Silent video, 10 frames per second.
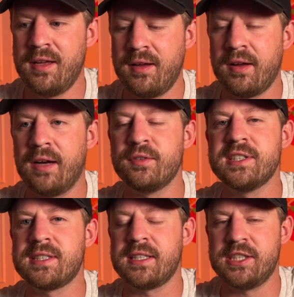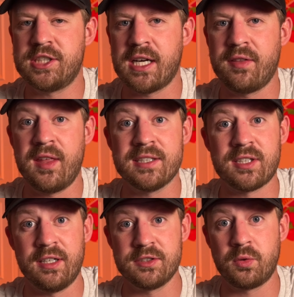recently shared this
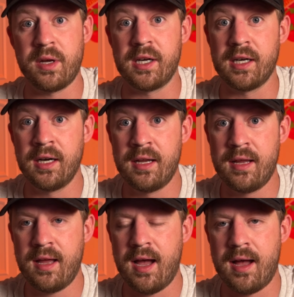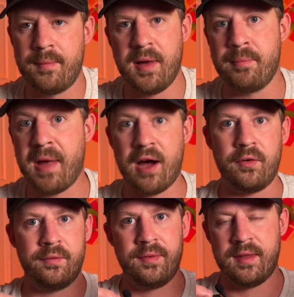on Twitter
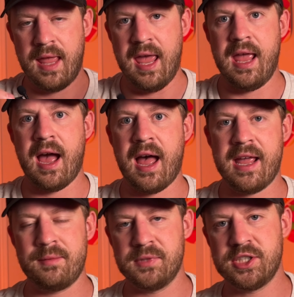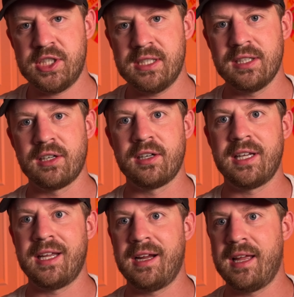about AI and machine
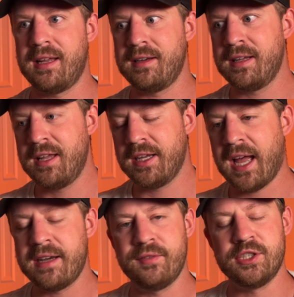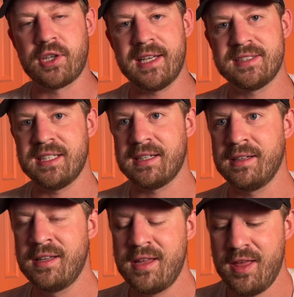learning and kind of addressing
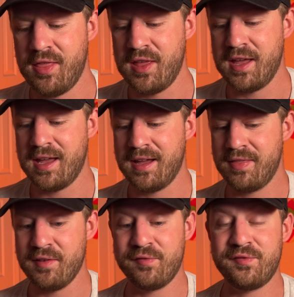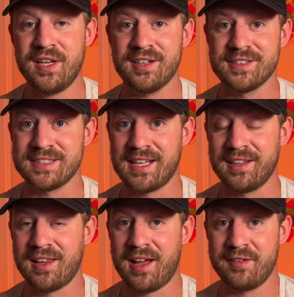the fears that a
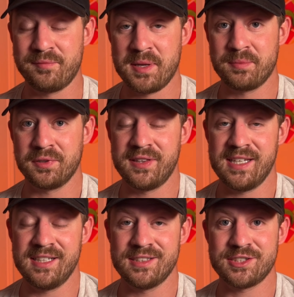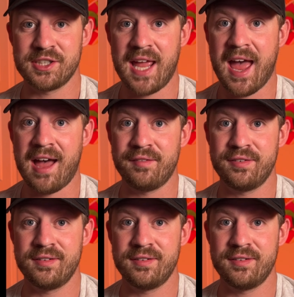lot of people in the industry have.